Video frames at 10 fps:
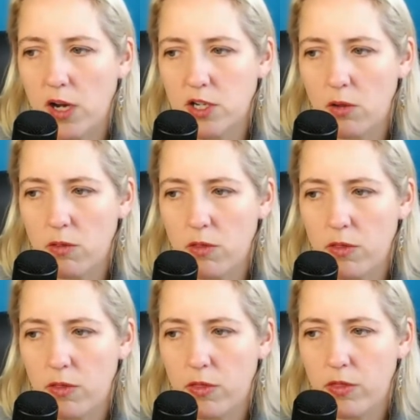don't
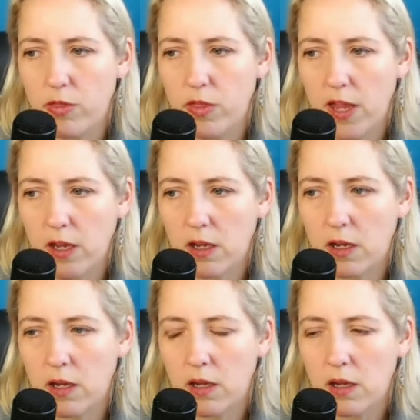
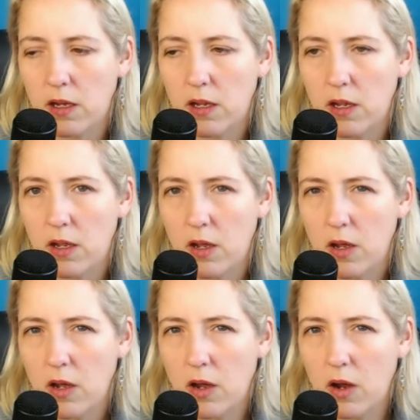think
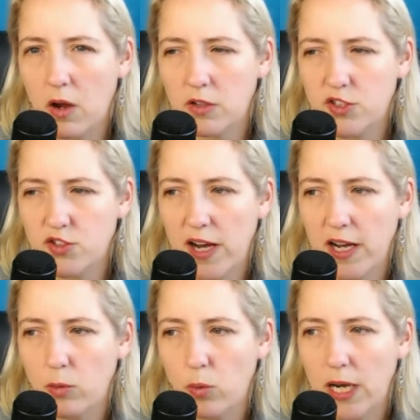
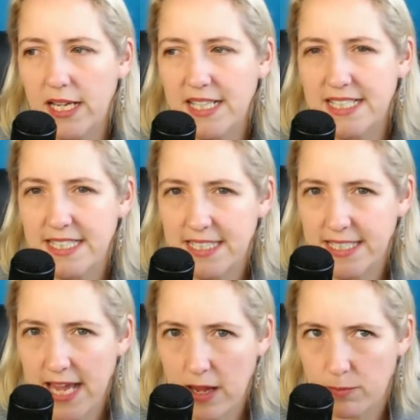Australia will
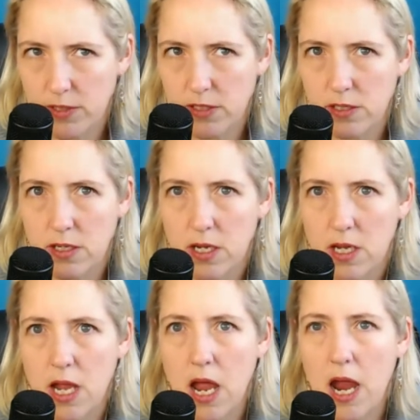accept
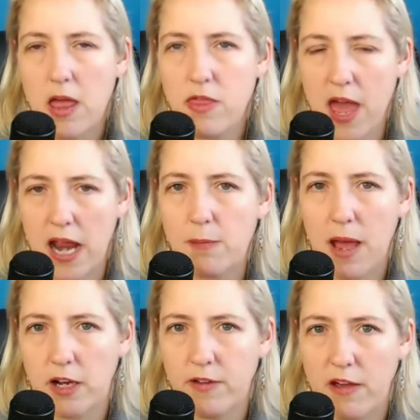that
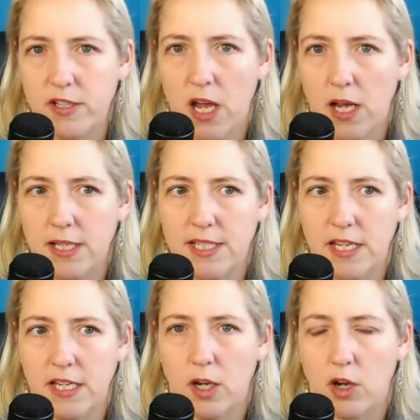amount of
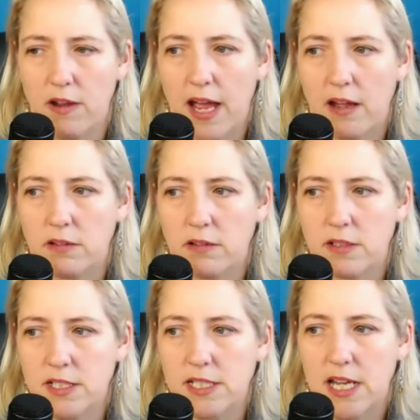advertising
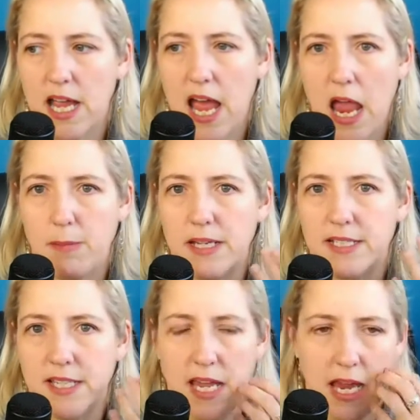around
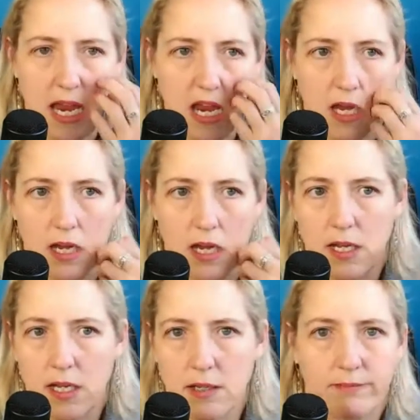ABC
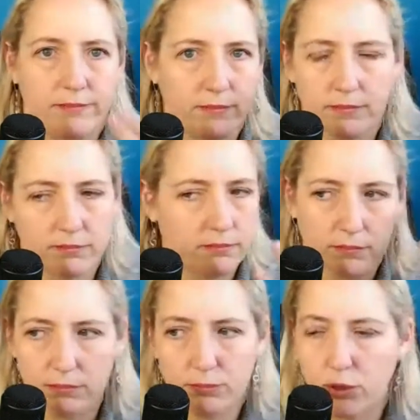
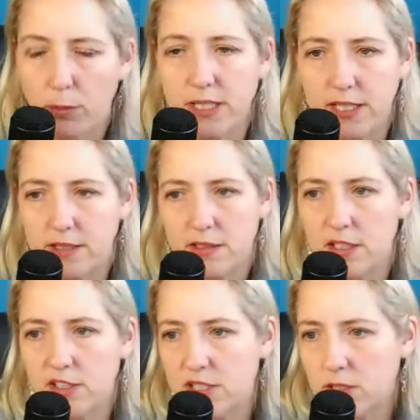properties.
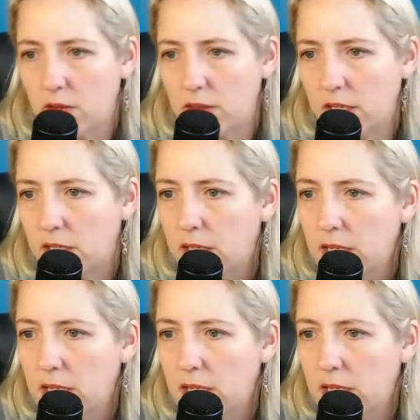I just don't think.